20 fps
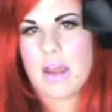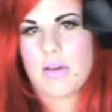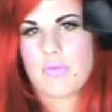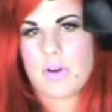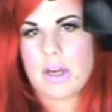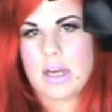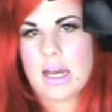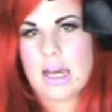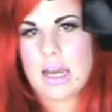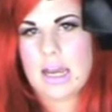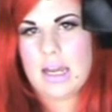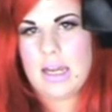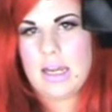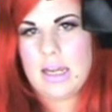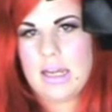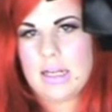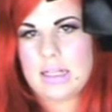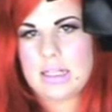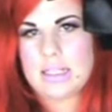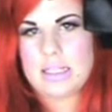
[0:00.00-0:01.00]

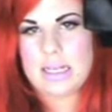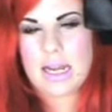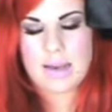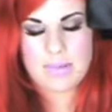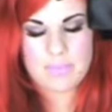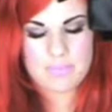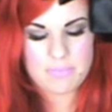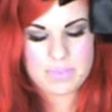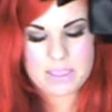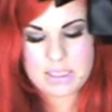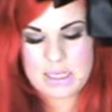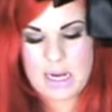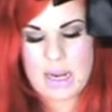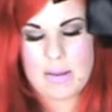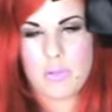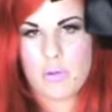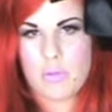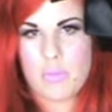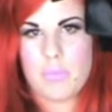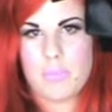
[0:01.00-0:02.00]
everyday
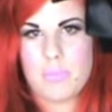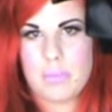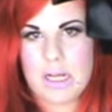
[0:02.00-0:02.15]
staple